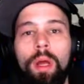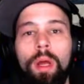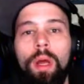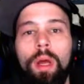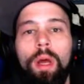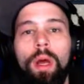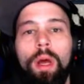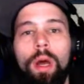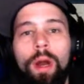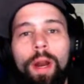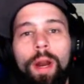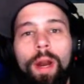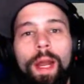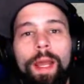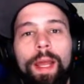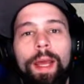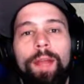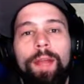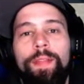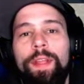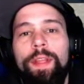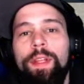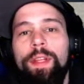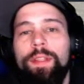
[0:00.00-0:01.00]
Alright,
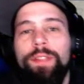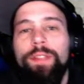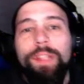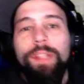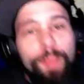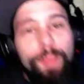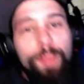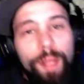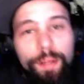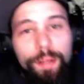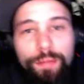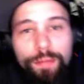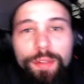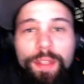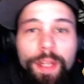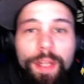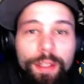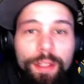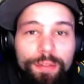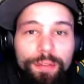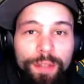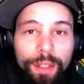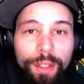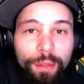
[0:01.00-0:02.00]
I think that's going to be it for
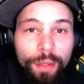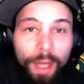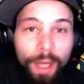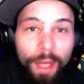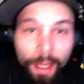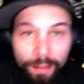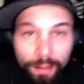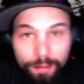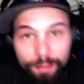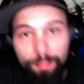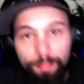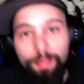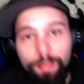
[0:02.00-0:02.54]
today's video, guys.